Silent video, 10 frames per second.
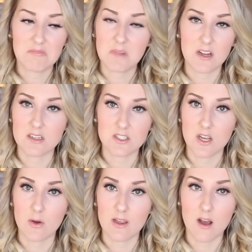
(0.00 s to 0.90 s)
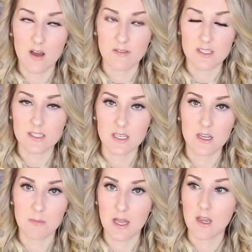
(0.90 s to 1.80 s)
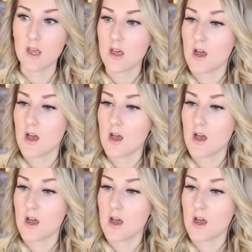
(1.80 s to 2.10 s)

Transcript: I'm not gonna show it, obviously, come on.